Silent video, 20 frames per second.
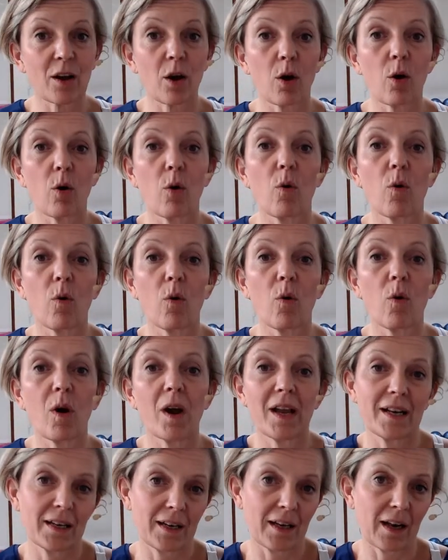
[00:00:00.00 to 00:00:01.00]
or
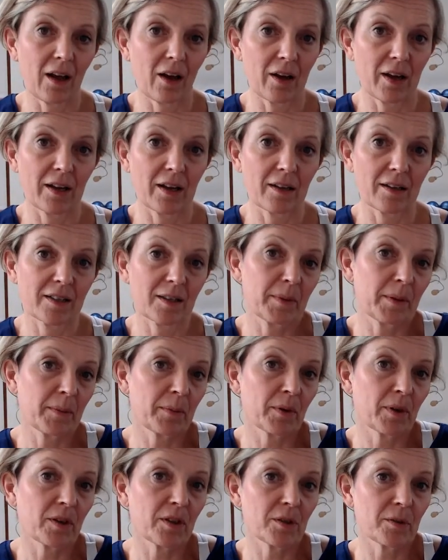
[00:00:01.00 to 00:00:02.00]
in lying. So people
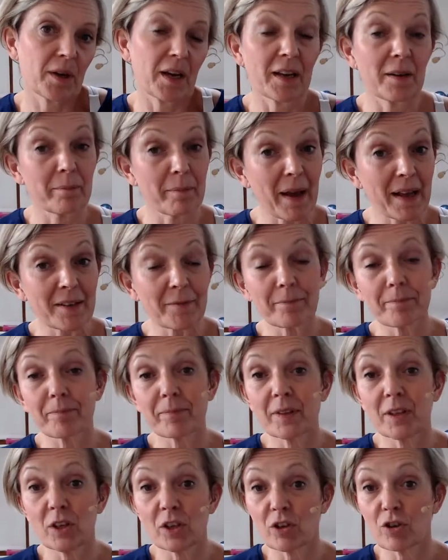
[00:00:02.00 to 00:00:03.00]
can do it in bed.
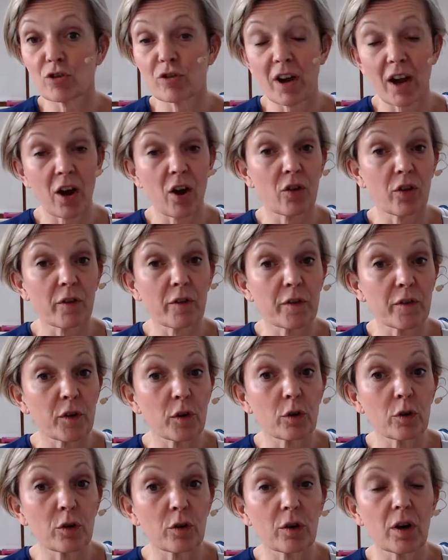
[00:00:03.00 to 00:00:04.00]
You can try it on the
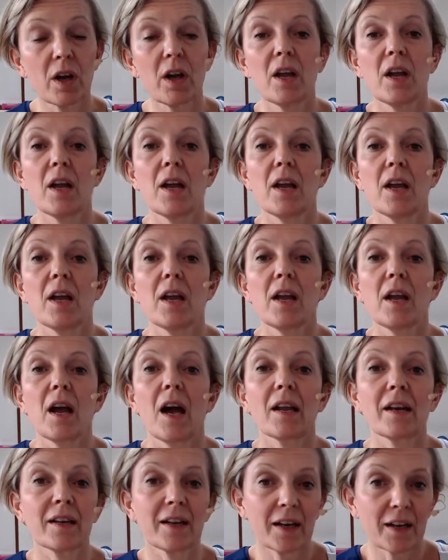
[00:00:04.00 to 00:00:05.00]
floor.
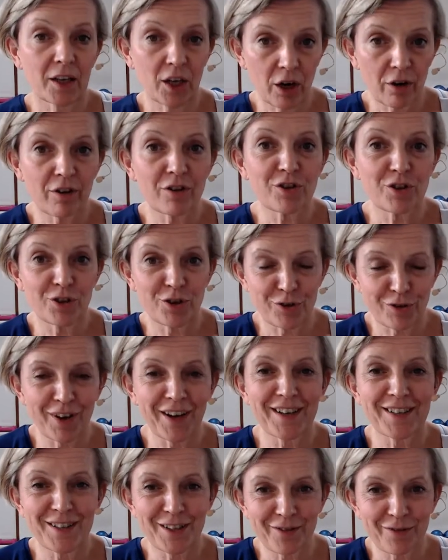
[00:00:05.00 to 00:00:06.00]
And I'd encourage you to try it
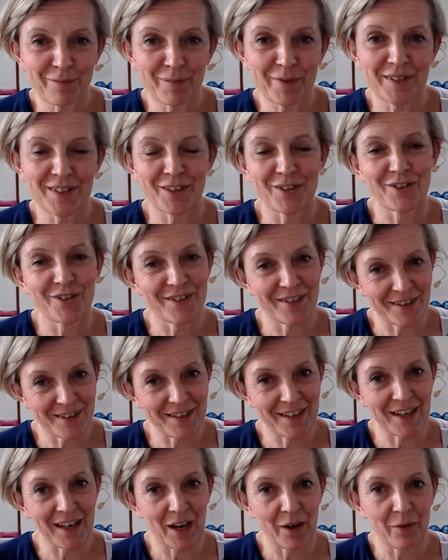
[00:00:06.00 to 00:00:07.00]
in different positions to
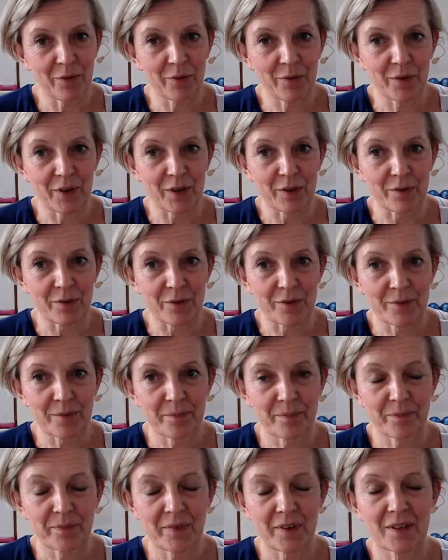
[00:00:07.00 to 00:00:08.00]
see how it feels.
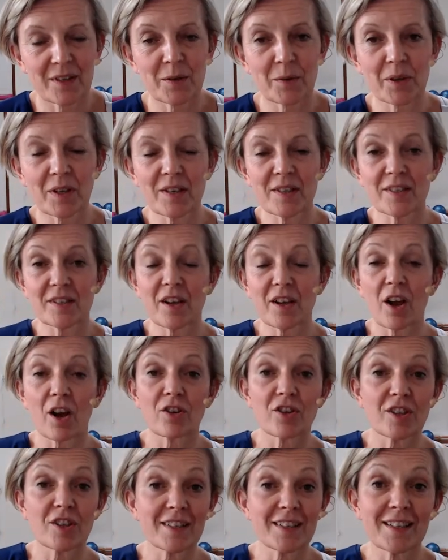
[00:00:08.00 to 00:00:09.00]
So we're going to start
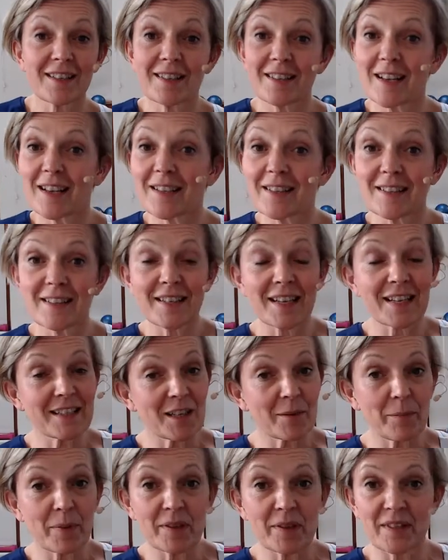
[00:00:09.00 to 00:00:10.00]
just in a
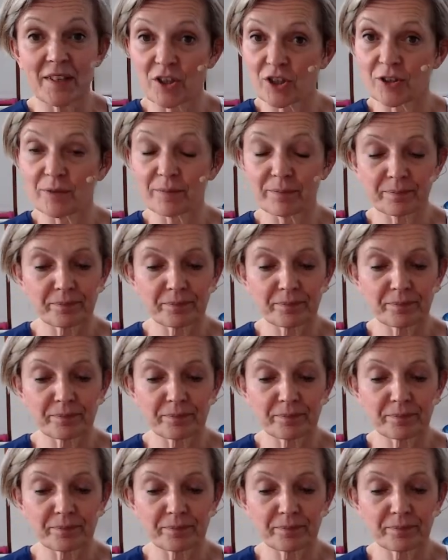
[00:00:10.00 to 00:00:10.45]
seated position,